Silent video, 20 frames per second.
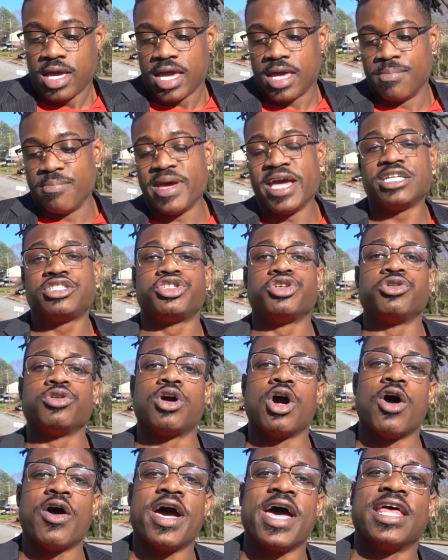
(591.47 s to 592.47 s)
And make sure you
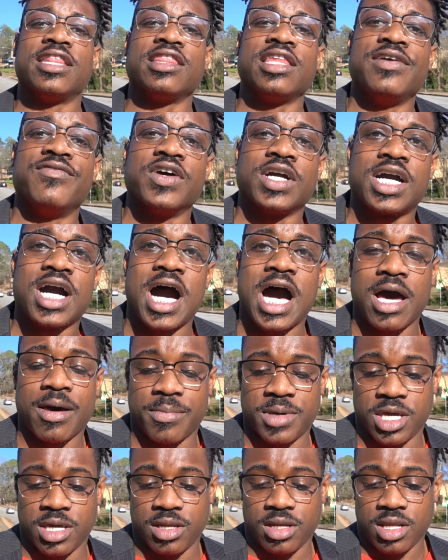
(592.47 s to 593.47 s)
go ahead and leave a
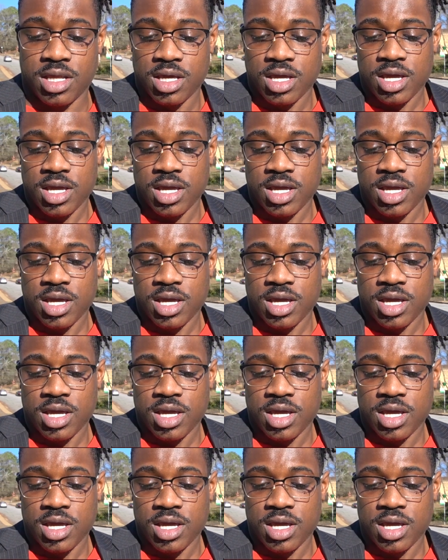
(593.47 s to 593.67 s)
comment